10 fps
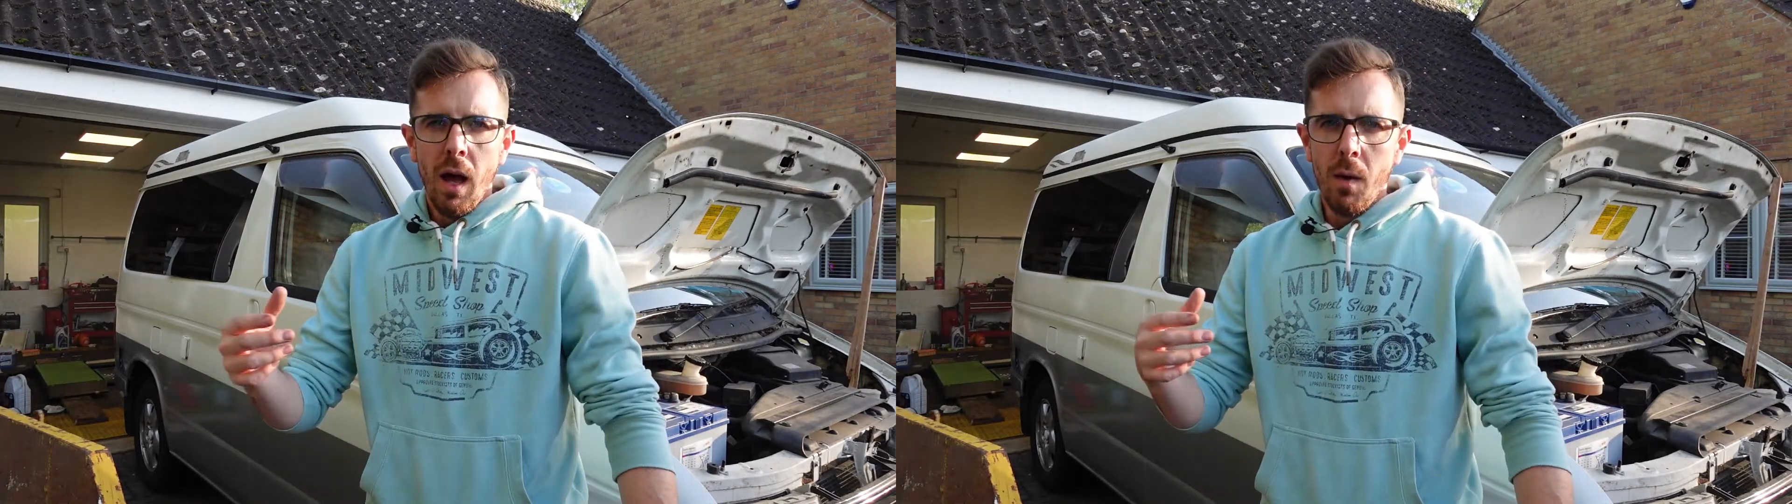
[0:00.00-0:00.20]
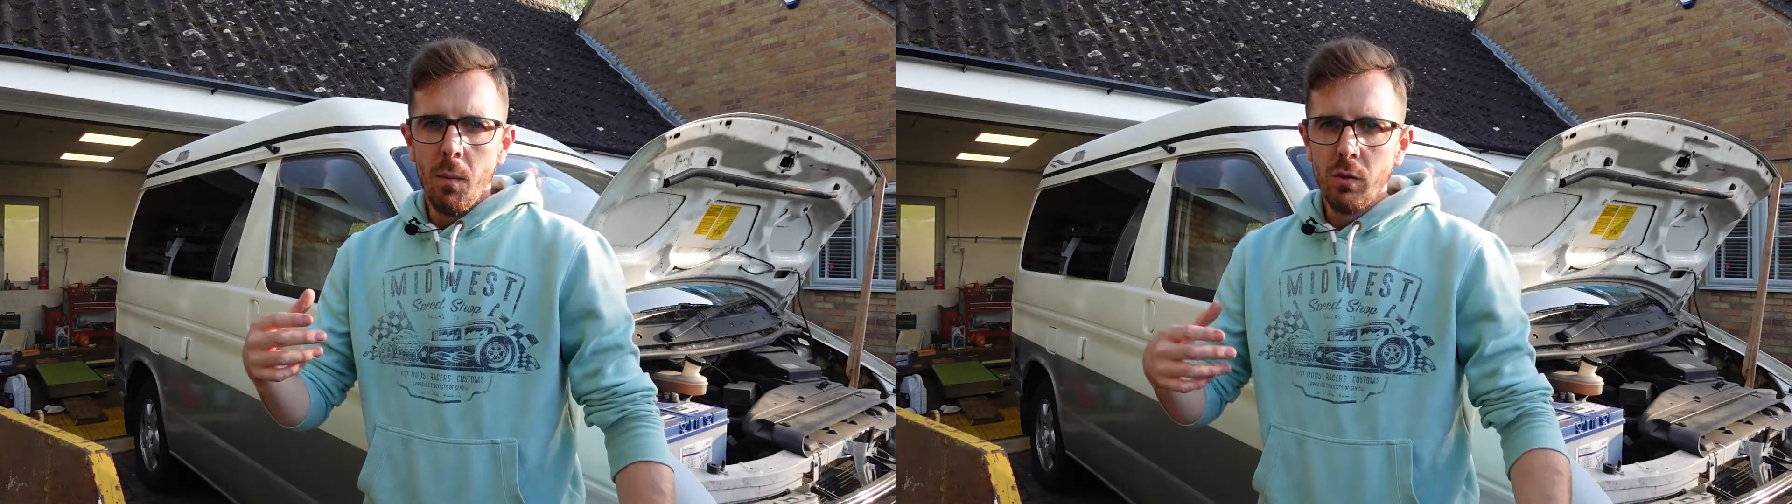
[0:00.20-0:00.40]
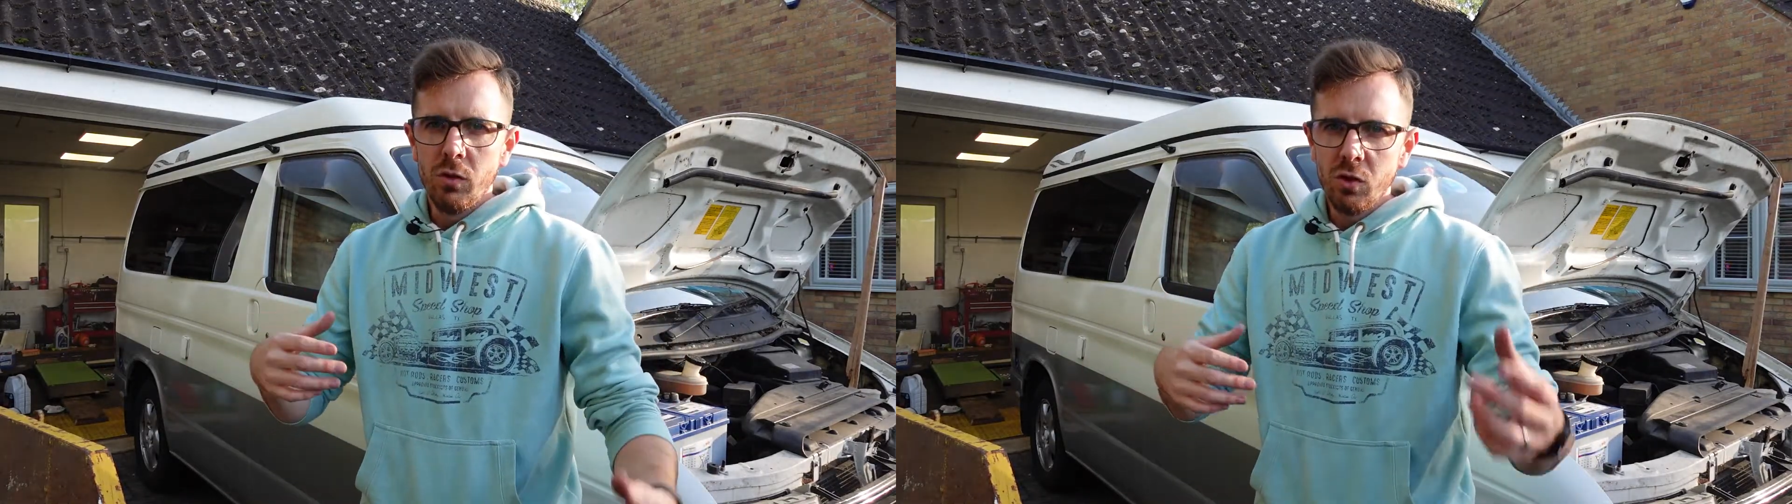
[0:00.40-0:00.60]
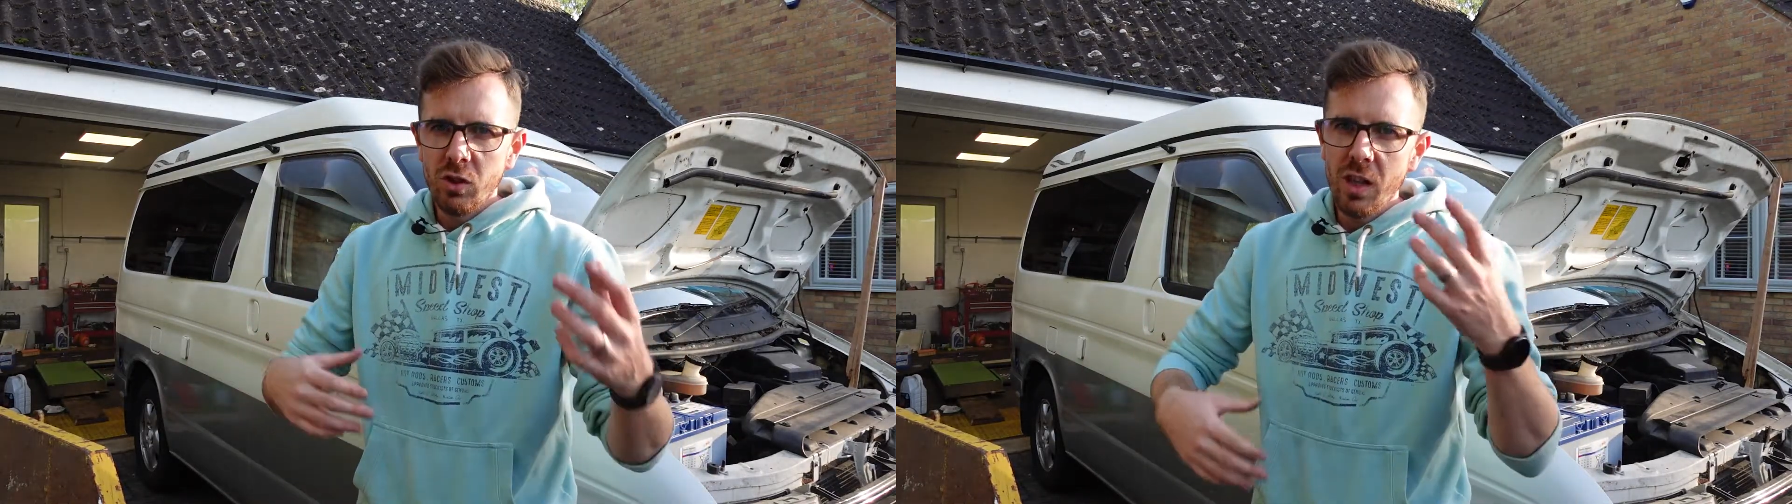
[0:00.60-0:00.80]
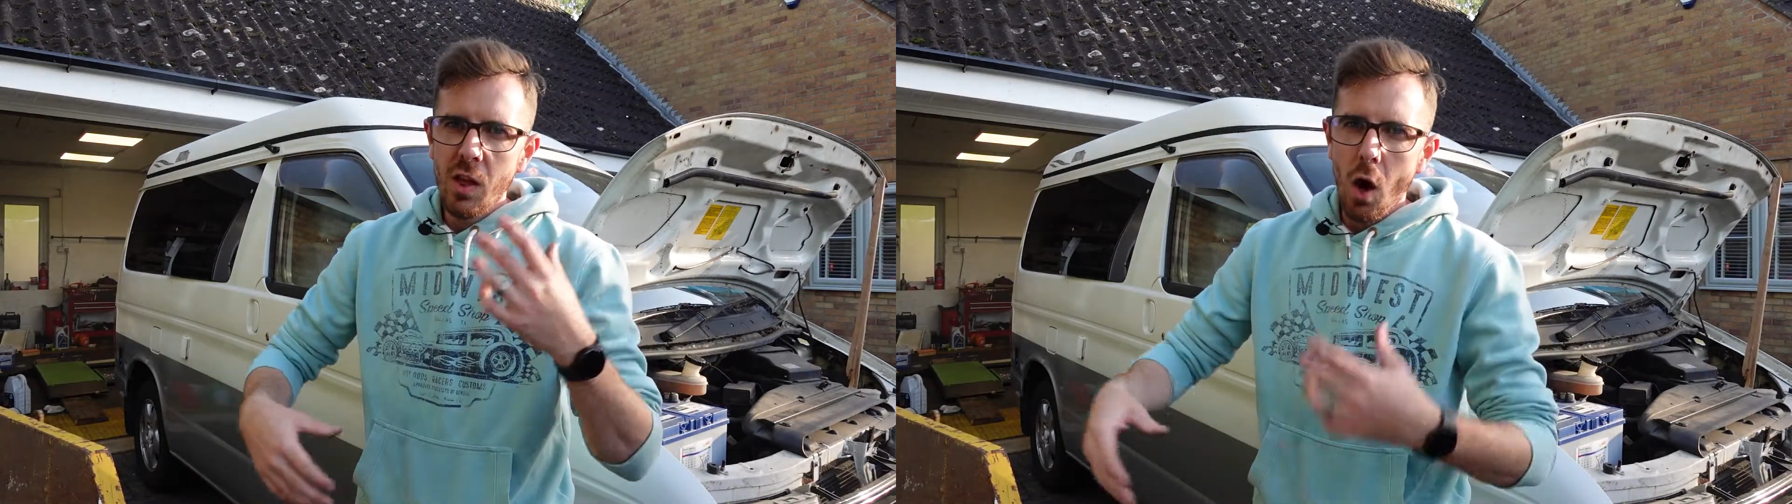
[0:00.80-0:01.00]
and we'll
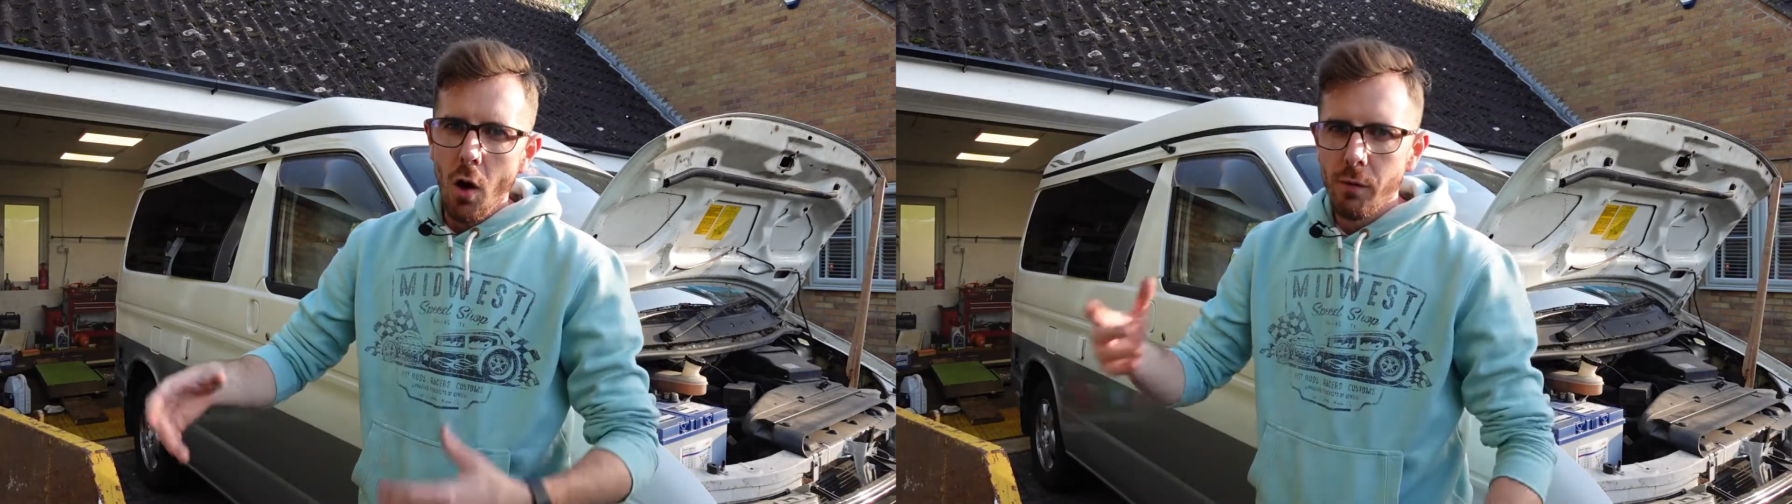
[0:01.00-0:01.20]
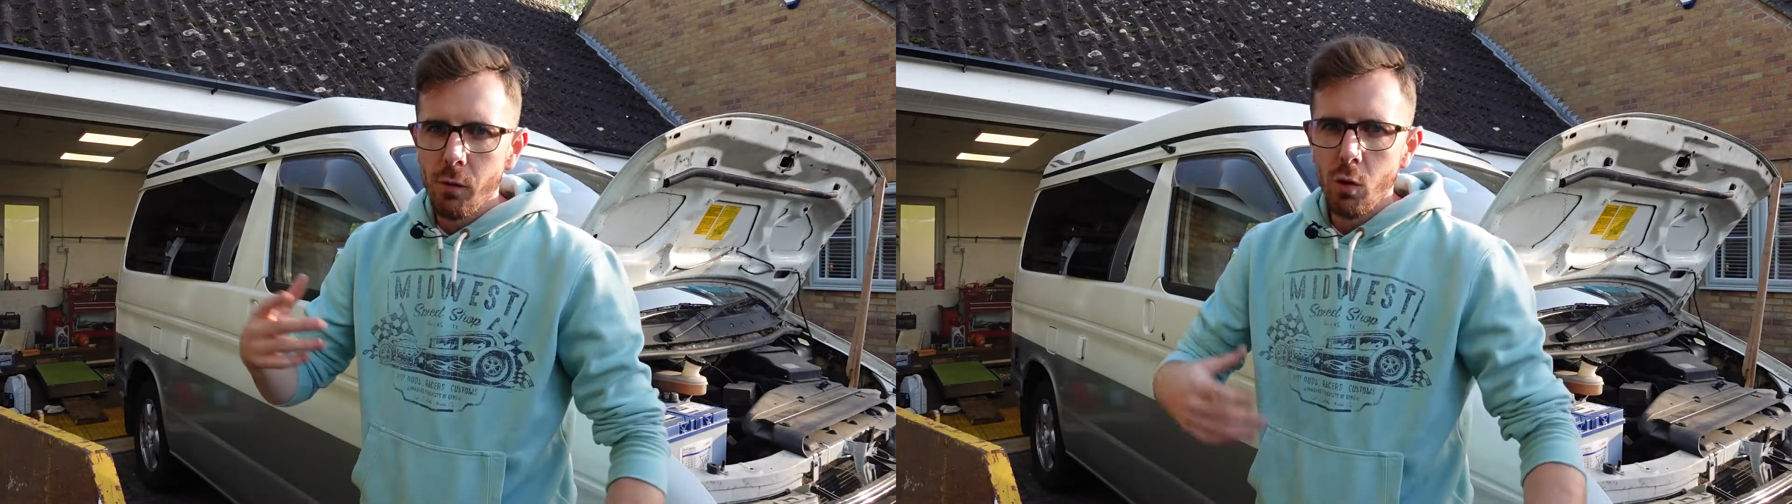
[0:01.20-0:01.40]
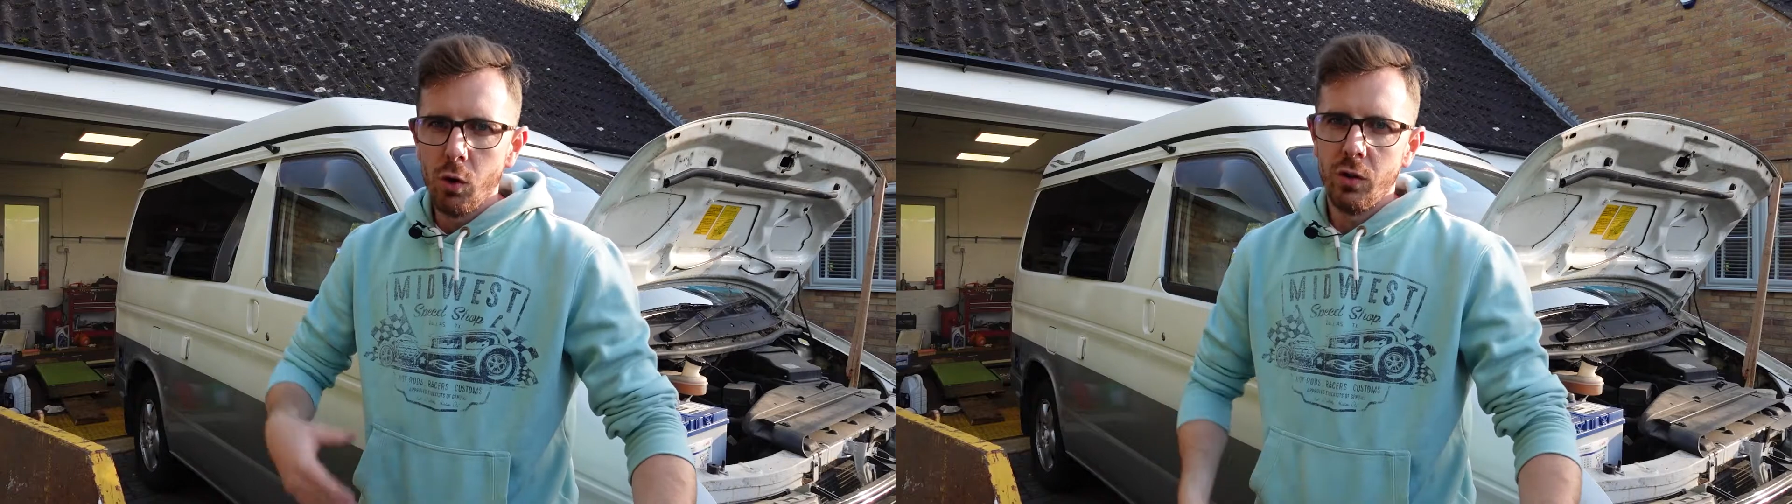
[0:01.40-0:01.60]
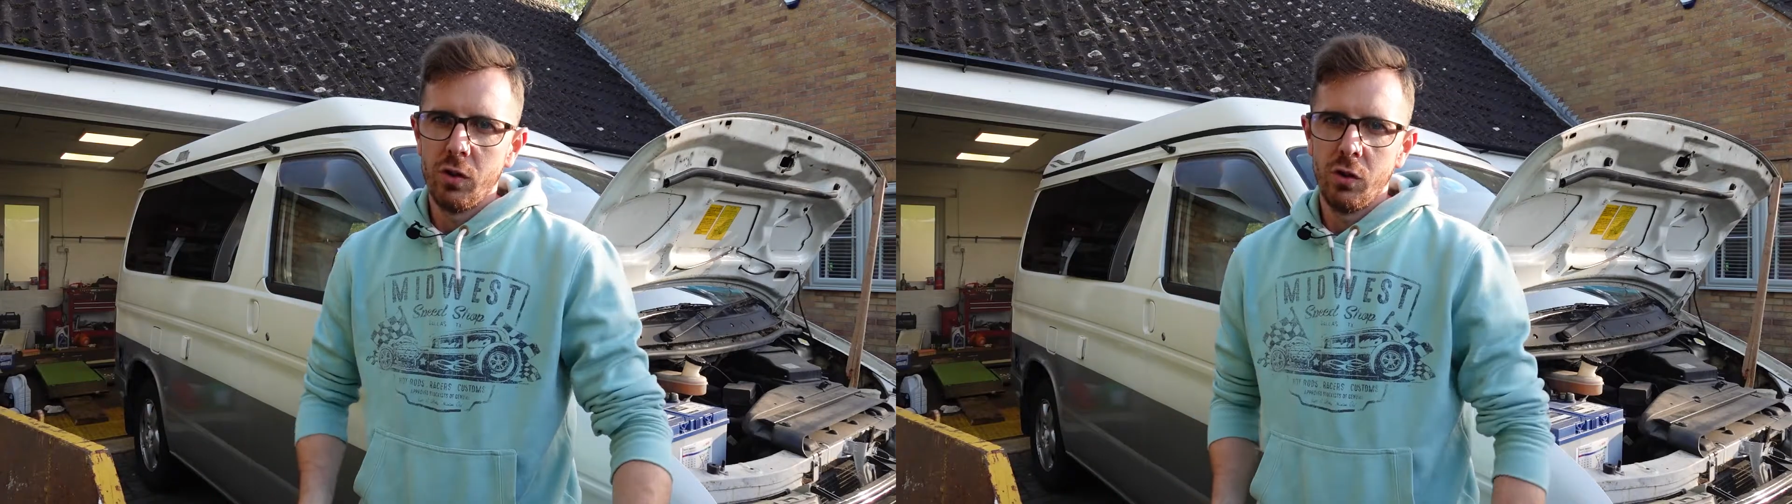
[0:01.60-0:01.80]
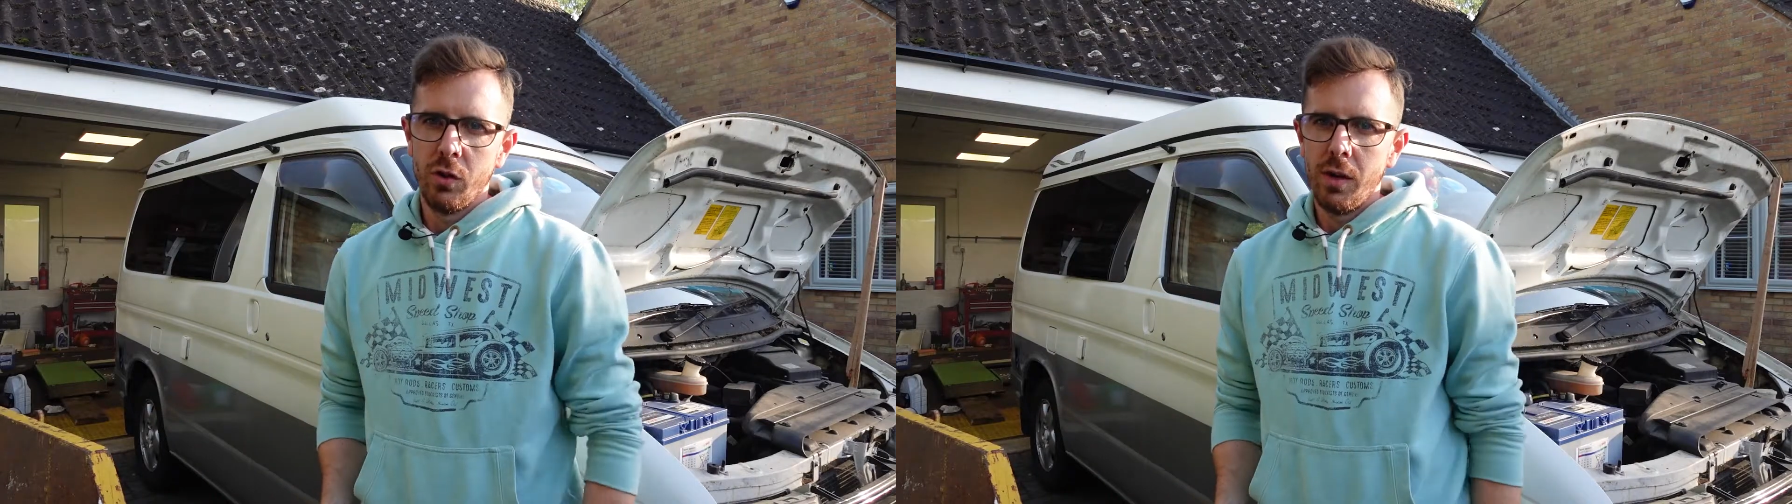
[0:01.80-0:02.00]
see the overall
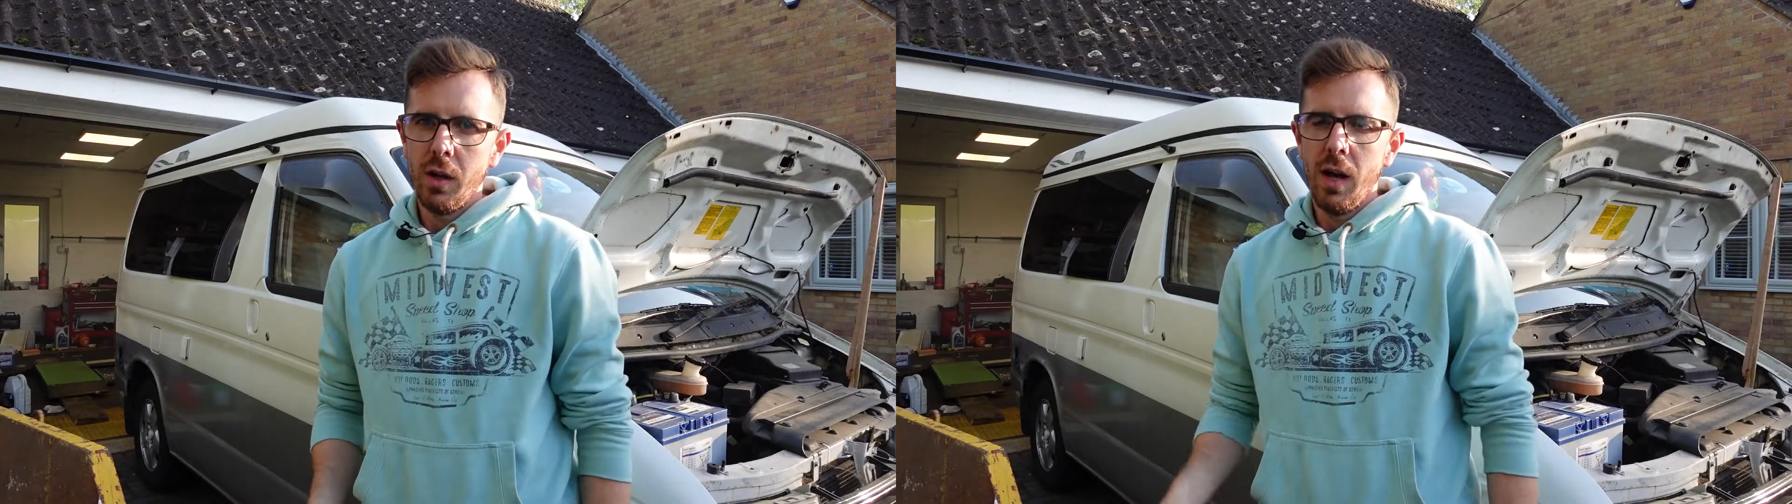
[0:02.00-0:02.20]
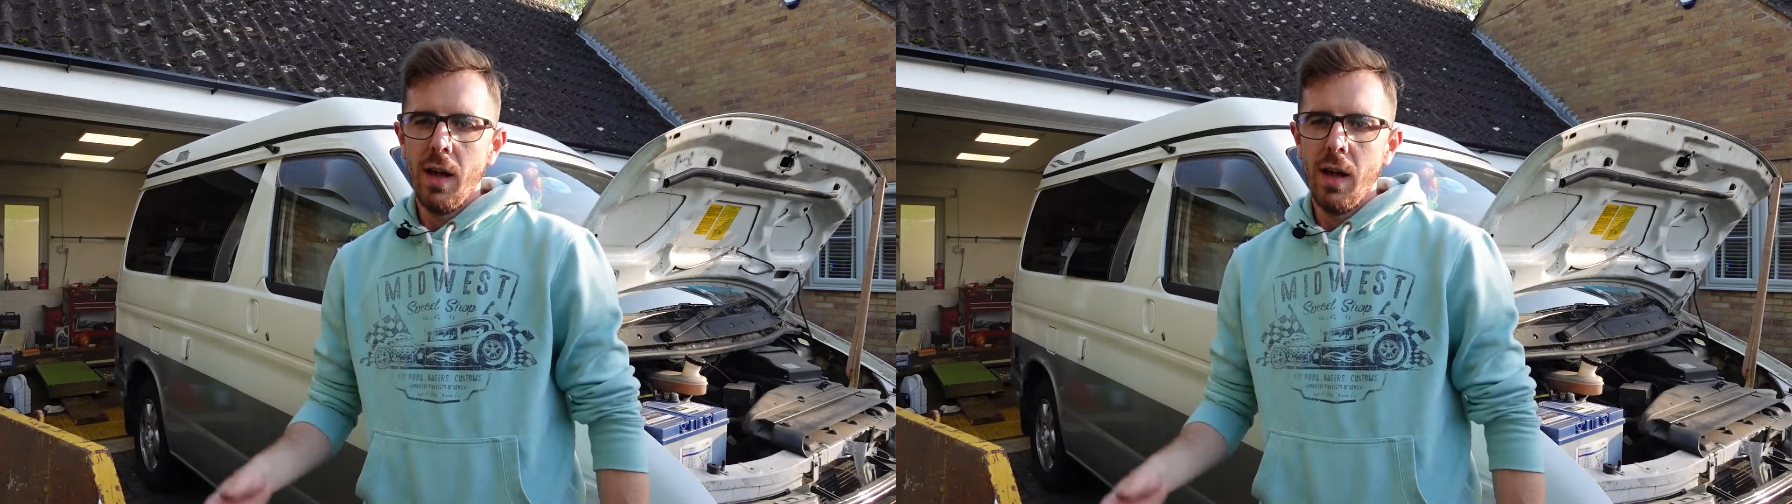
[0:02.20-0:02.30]
condition of it